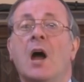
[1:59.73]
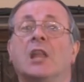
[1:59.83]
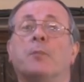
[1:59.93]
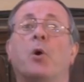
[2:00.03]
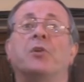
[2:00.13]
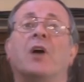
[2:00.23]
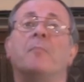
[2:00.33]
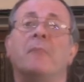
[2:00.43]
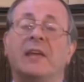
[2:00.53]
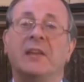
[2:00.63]
And the point
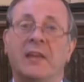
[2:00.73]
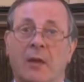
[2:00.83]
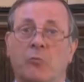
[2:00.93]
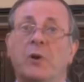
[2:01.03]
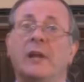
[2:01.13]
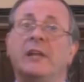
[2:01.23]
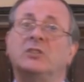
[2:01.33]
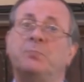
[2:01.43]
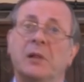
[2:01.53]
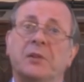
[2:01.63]
I'm making here really
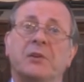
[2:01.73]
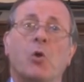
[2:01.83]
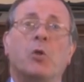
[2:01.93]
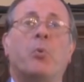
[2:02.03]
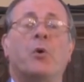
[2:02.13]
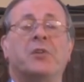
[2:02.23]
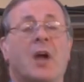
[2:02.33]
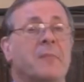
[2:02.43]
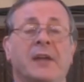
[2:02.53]
is building on a point I